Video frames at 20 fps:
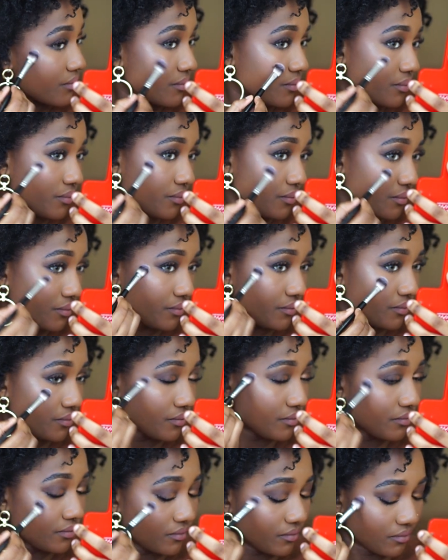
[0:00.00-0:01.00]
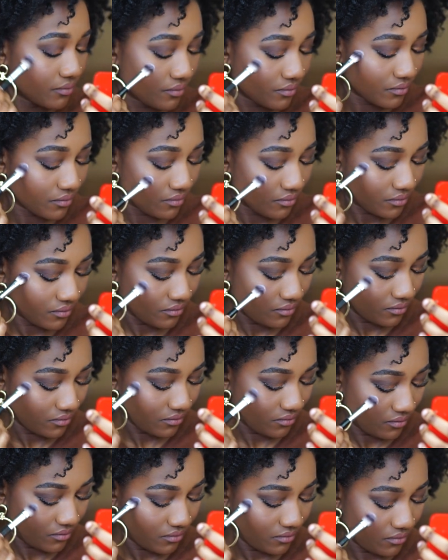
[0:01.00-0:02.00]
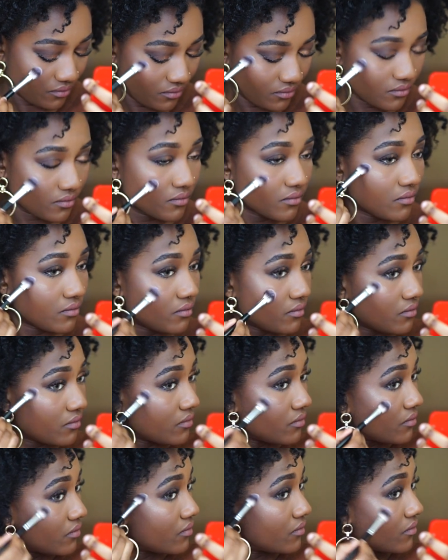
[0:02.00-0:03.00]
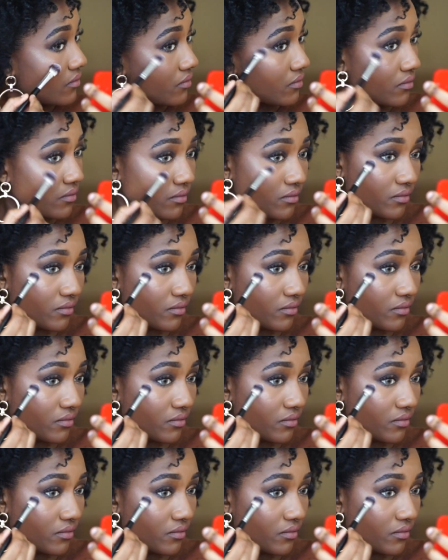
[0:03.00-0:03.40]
Nothing is said.